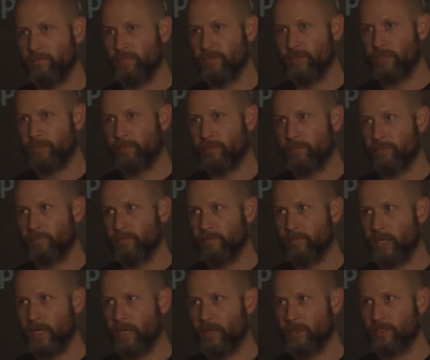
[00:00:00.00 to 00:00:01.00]
Simple,
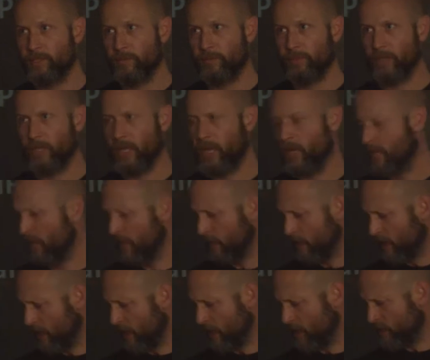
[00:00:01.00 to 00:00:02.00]
yeah, simply that.
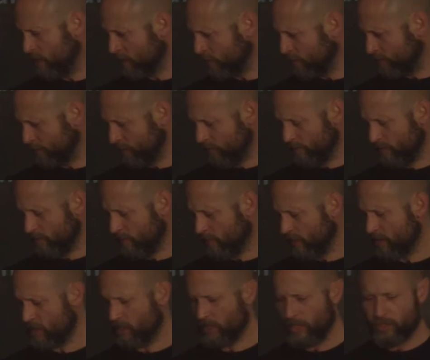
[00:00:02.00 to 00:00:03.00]
It's an
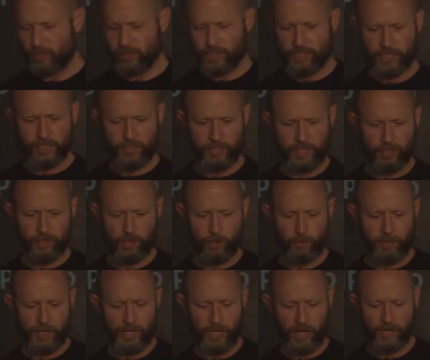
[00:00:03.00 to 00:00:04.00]
it's an interesting thing
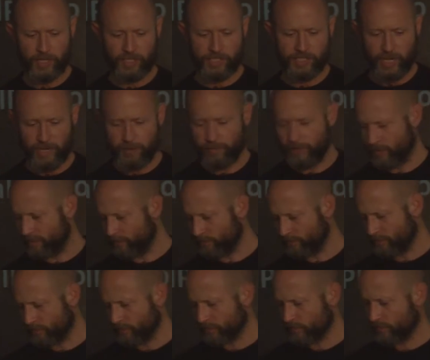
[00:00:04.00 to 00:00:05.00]
though being on assignment,
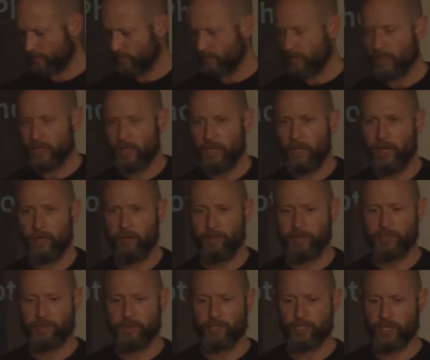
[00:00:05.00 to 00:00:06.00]
um,
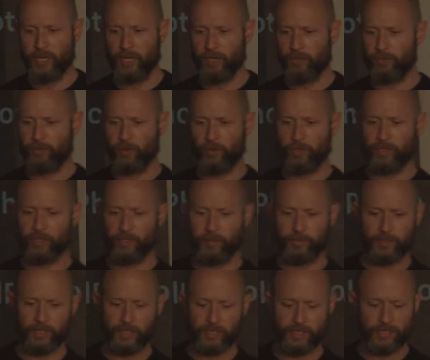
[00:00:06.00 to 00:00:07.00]
especially editorially,
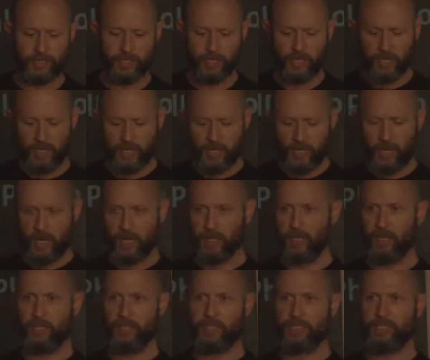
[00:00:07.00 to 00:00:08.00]
because a
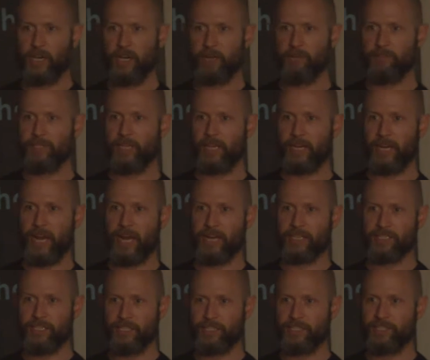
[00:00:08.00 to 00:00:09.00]
lot of the times like
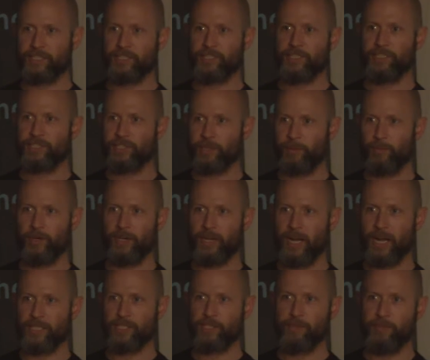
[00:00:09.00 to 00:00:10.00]
access somewhat
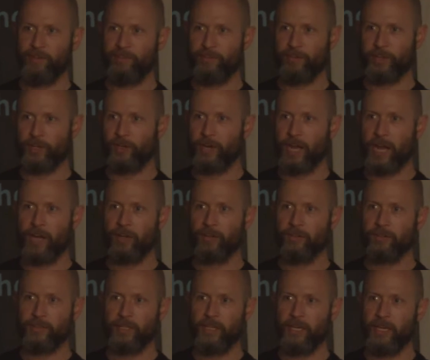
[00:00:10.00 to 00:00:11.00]
has to be figured
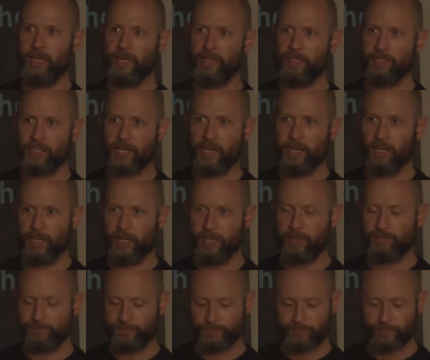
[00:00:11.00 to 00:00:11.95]
out, and it's kind of like